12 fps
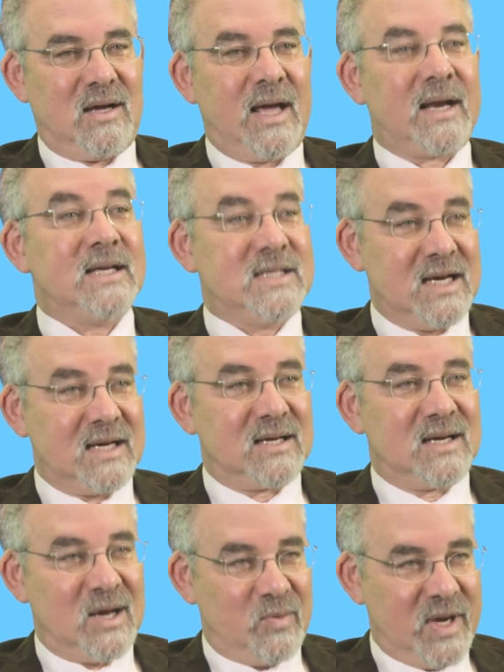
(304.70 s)
And I did.
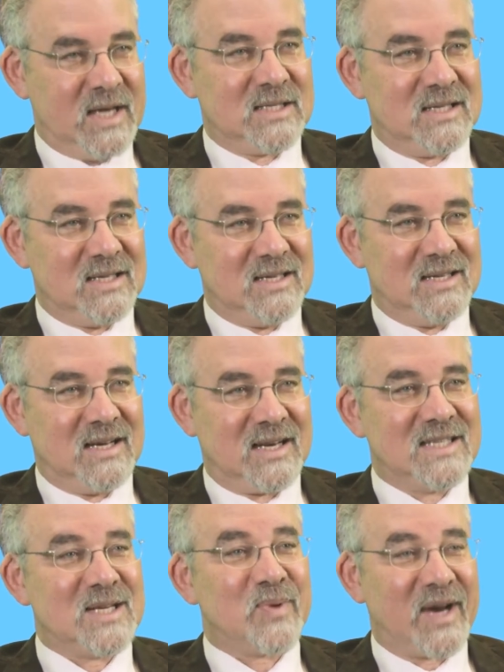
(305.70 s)
I went and
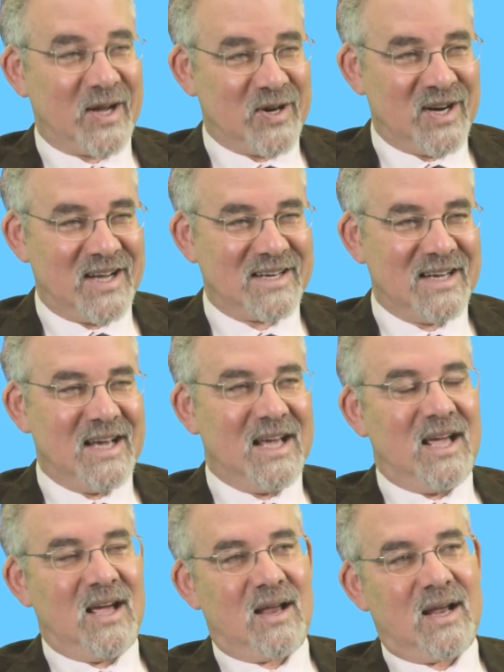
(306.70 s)
I did what I could,
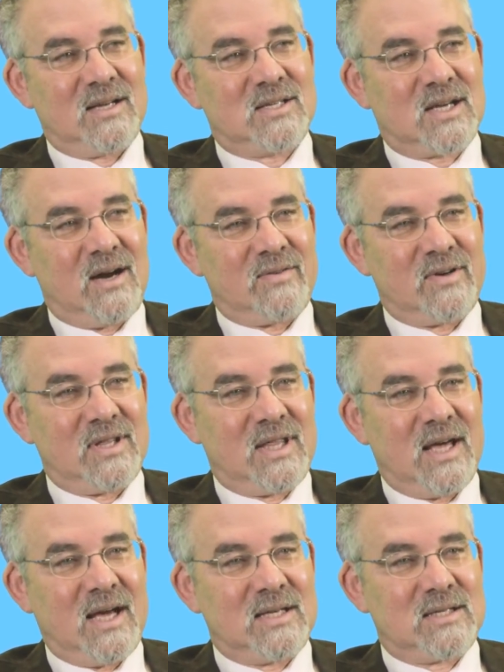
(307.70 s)
and I discovered
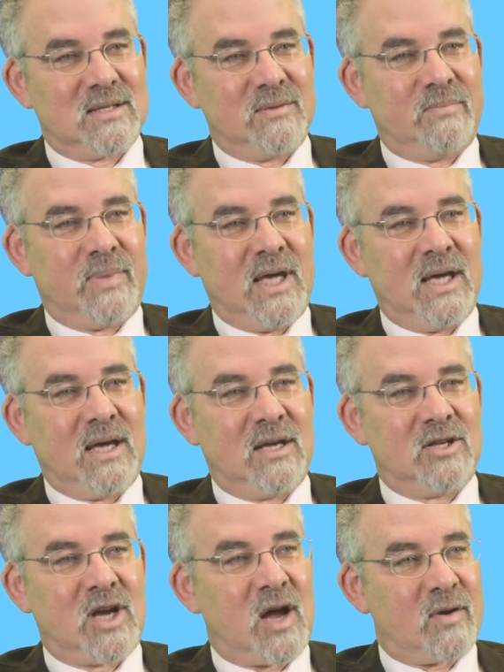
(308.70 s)
that
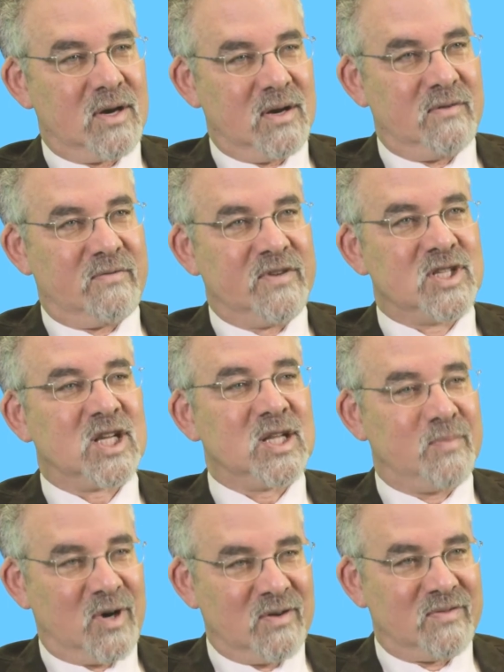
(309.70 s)
being not physically
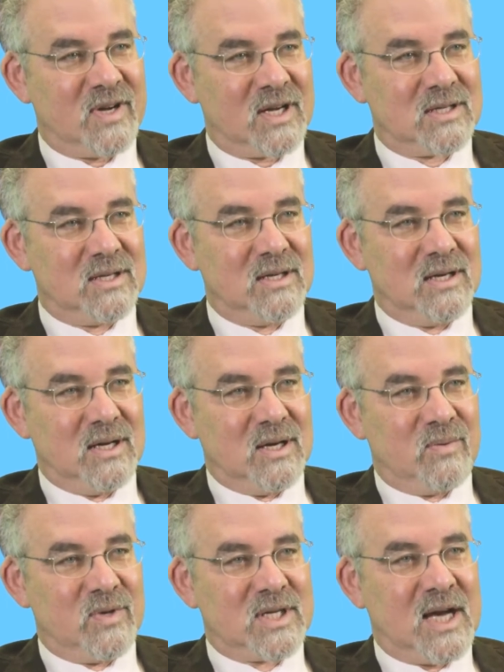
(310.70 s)
perfect,
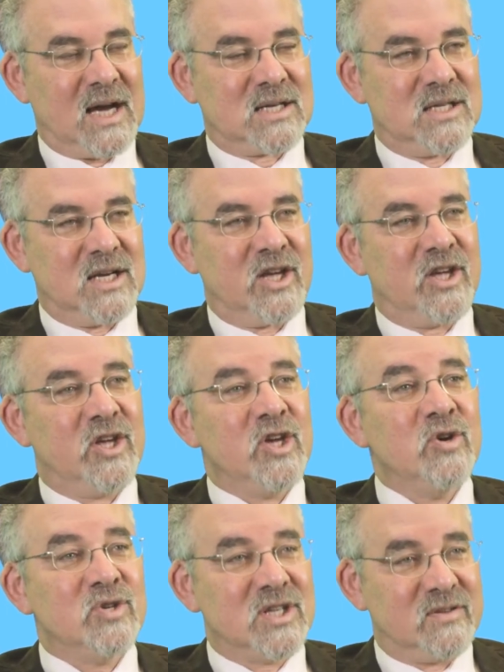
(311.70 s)
was actually a
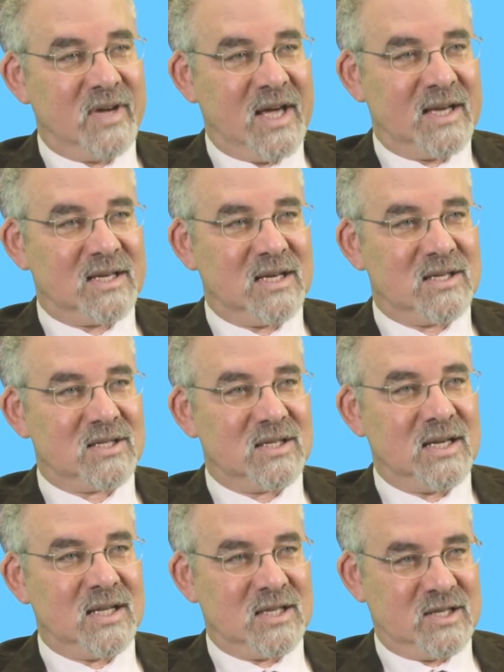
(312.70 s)
huge advantage
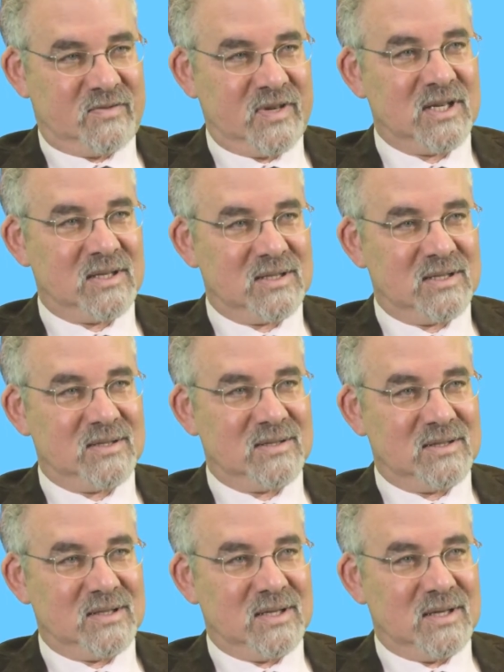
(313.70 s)
in this field,
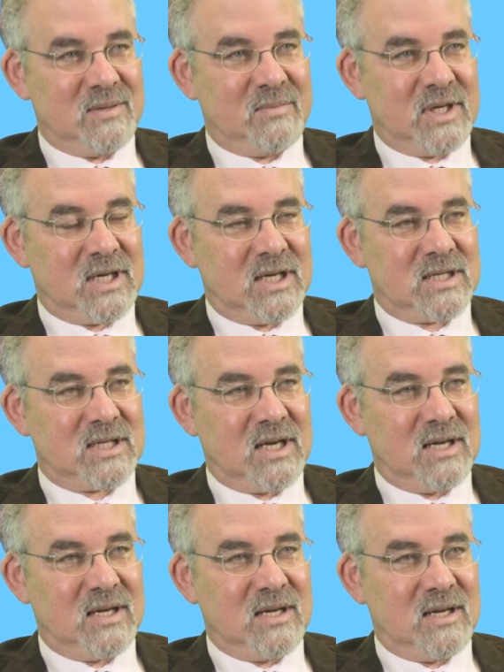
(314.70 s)
because
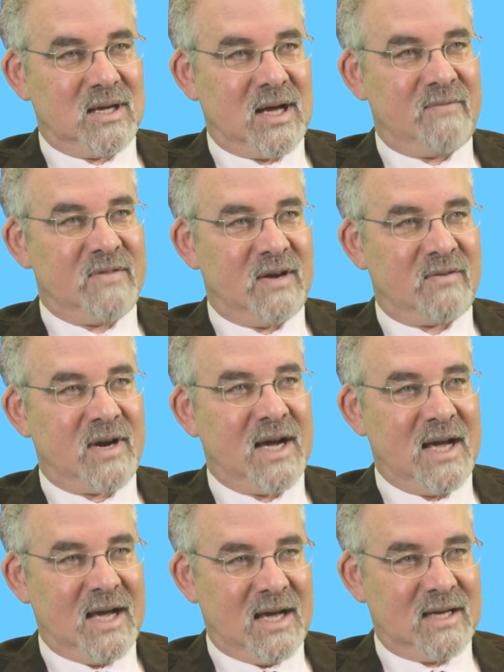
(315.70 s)
I've never
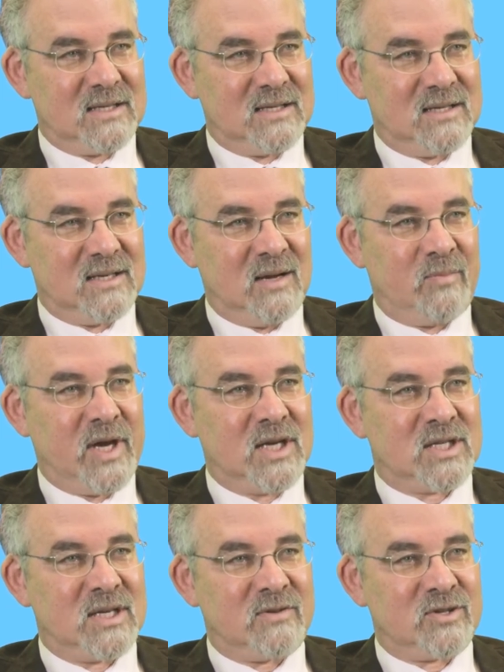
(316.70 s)
had a
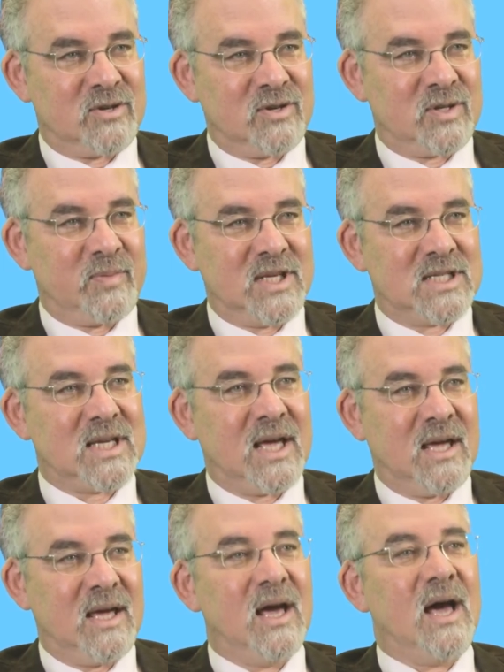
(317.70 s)
patient ever turn to me and
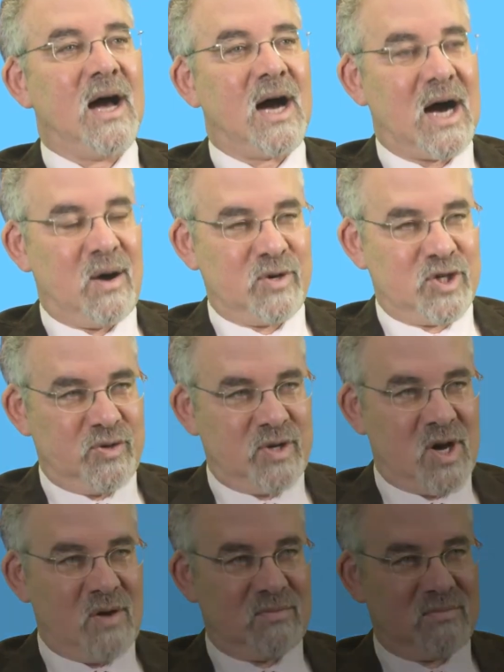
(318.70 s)
say, "How would you
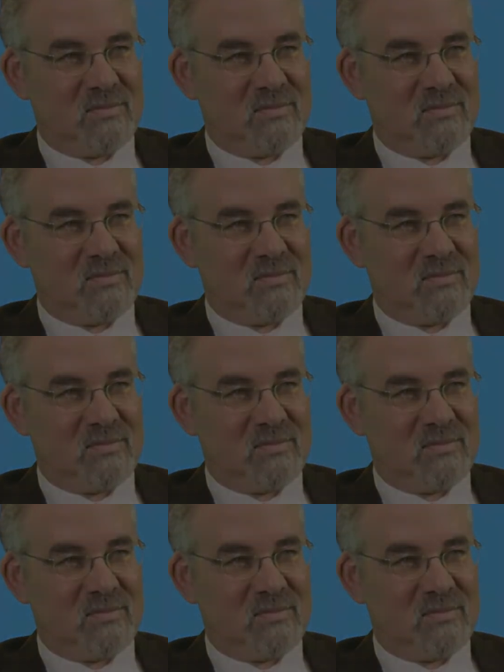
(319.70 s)
know?"